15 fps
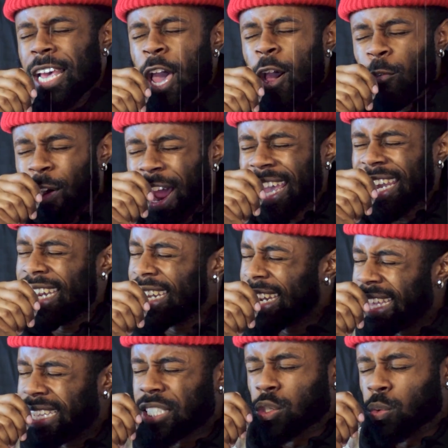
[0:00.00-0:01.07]
writing
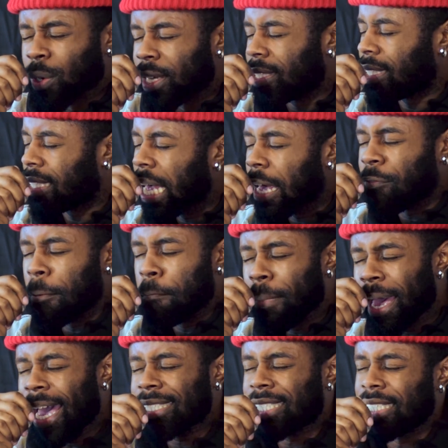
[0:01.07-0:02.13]
this with seven
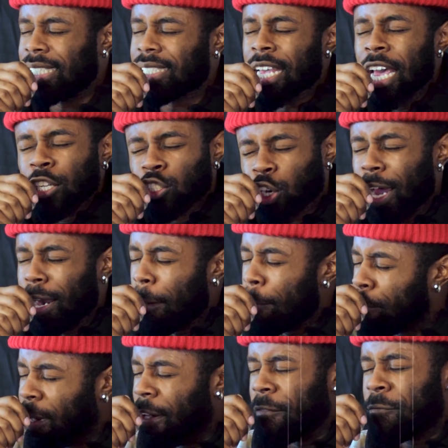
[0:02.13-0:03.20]
matches, trying to
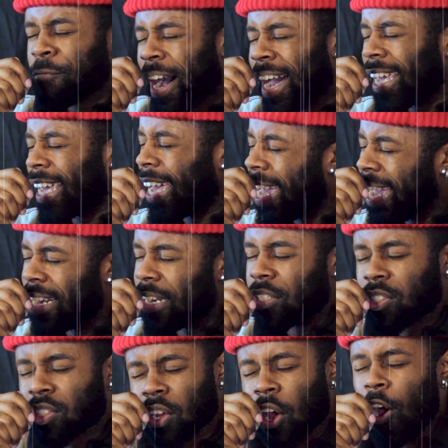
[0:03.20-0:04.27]
put fire in the
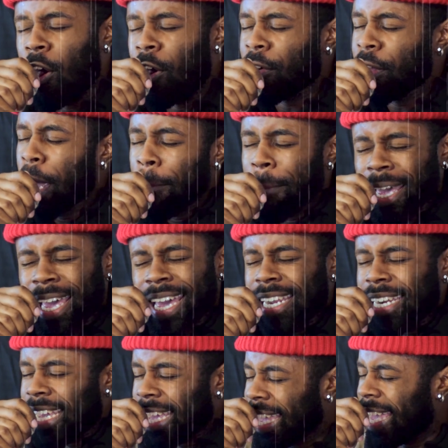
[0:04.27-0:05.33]
song. But
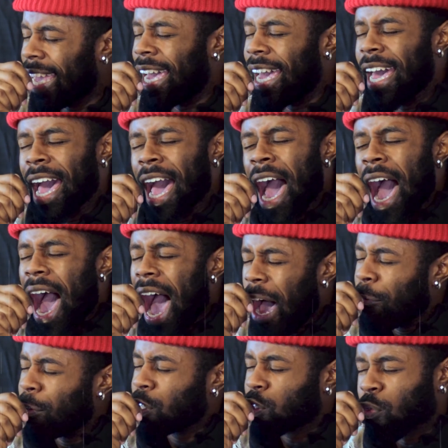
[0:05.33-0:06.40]
in the end, I
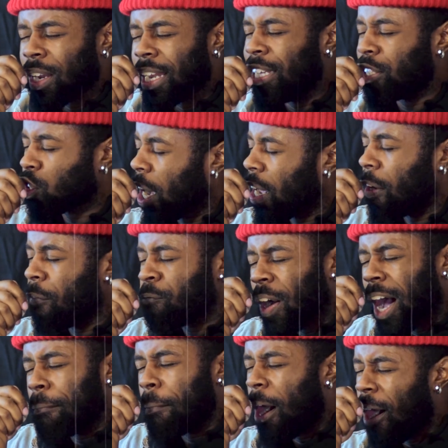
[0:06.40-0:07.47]
was really trying to
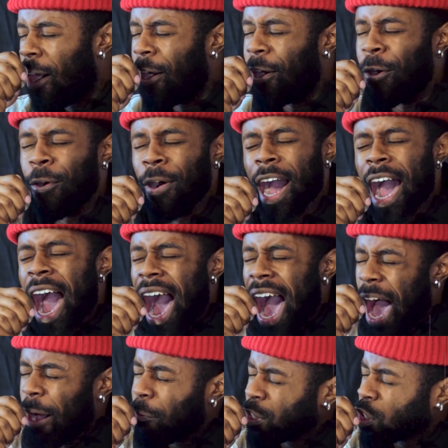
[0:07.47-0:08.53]
find my own.
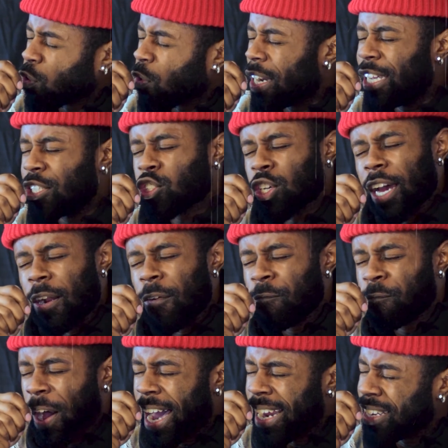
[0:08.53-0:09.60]
I was really trying to
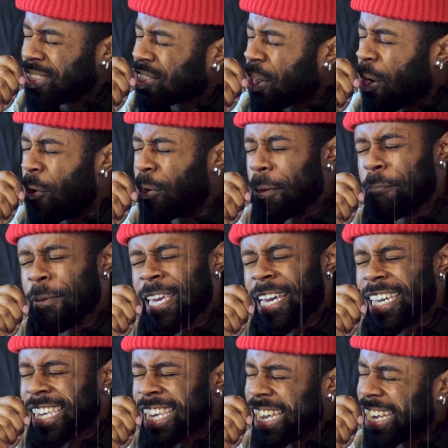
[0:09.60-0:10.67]
find the zone and be a
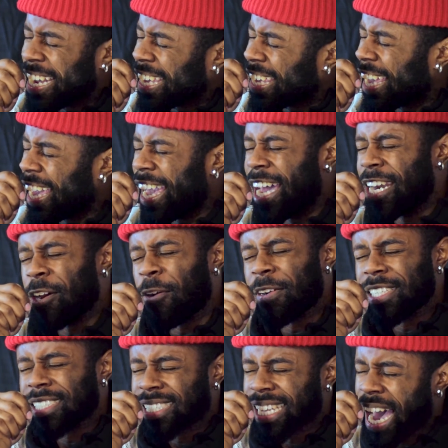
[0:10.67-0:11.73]
kid again on
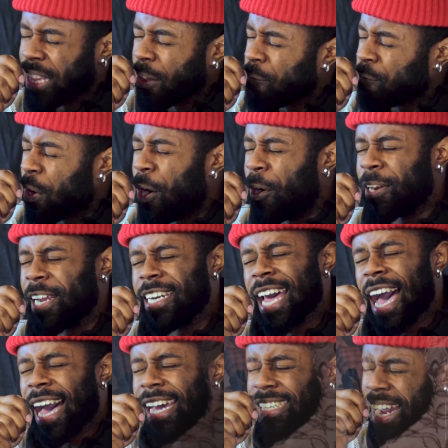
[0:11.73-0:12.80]
the xylophone. And
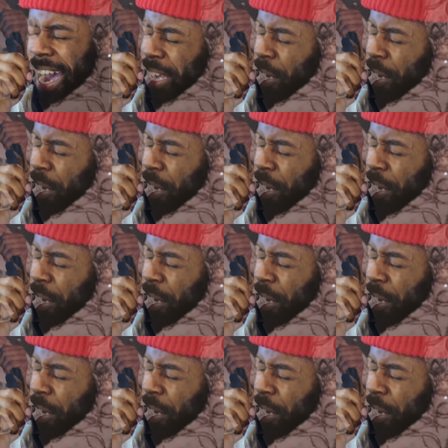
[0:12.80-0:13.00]
now I dial your